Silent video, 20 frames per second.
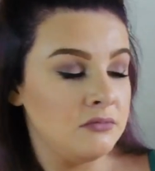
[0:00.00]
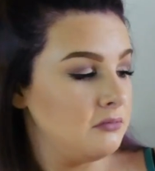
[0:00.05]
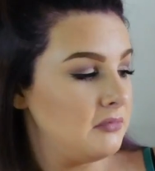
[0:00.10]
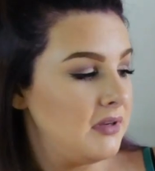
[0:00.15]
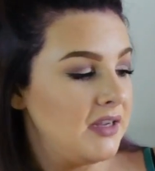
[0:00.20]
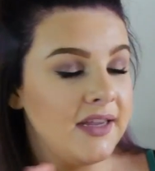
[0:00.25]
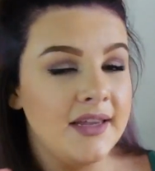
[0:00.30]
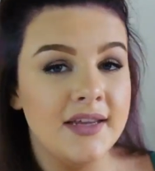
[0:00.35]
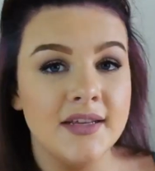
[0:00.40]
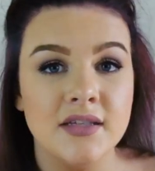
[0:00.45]

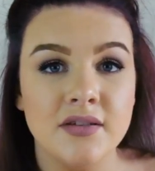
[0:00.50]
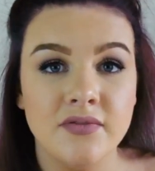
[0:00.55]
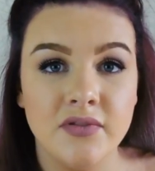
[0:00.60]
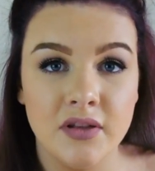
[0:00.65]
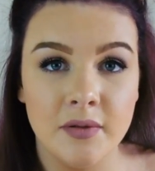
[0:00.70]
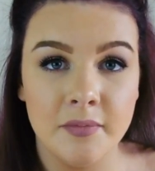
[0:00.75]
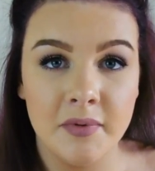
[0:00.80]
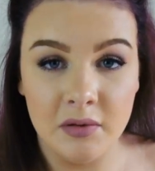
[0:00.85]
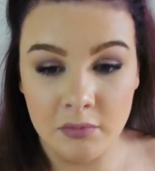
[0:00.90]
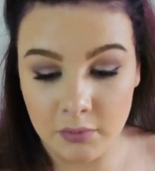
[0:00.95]
my hands
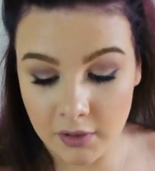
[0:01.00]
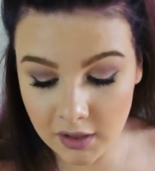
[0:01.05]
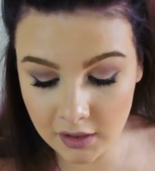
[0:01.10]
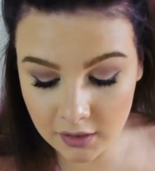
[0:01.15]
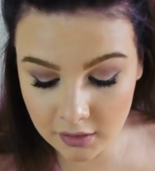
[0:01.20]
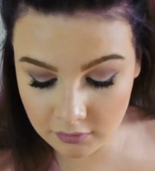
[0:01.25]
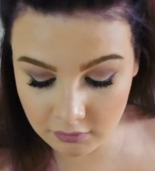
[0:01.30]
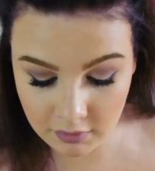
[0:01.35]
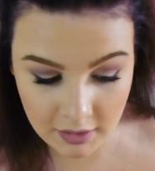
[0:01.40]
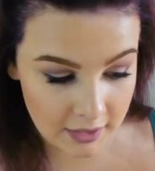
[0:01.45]
feel a bit
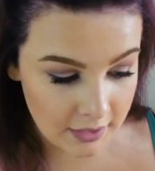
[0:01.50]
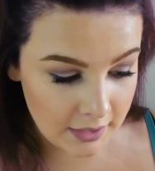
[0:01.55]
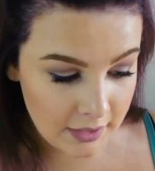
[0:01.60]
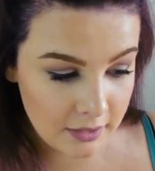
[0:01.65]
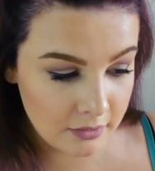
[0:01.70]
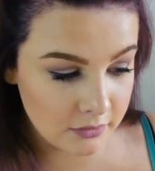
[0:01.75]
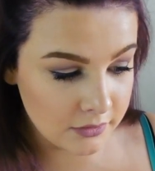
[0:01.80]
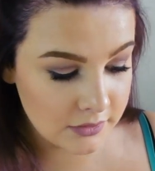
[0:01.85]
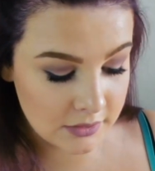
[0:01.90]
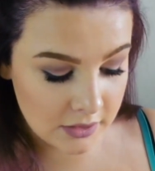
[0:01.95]
weird right
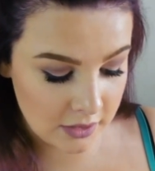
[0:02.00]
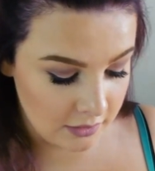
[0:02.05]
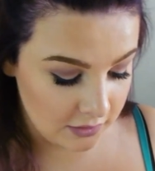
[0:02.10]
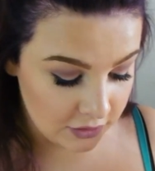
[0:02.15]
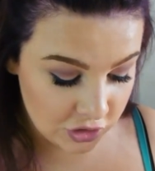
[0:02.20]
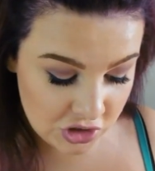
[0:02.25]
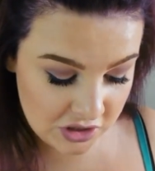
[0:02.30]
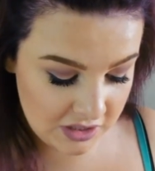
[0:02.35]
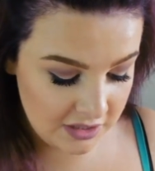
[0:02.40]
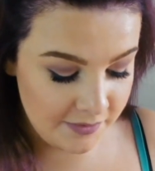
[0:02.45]
now. So I
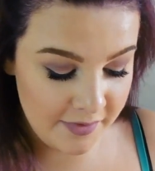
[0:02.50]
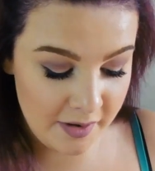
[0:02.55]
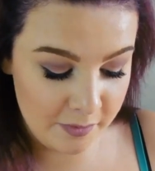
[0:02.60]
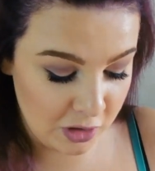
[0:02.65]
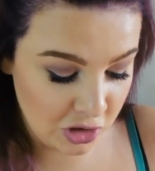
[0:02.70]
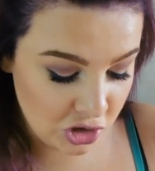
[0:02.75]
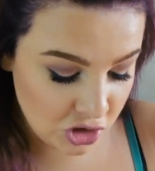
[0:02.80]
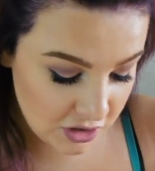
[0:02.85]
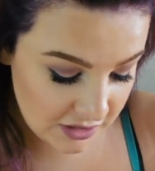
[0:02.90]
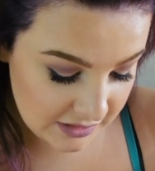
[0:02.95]
just need a bit of
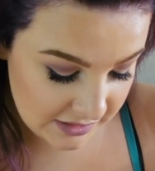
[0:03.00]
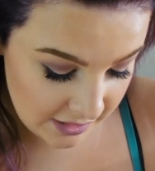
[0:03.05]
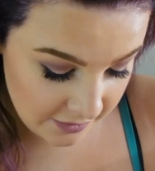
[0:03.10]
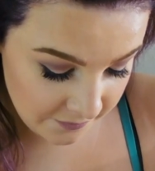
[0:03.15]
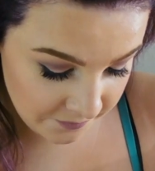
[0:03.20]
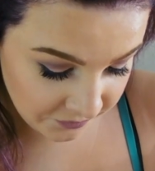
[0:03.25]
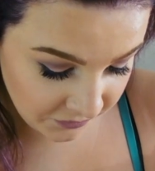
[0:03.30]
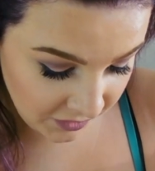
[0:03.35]
moisturiser.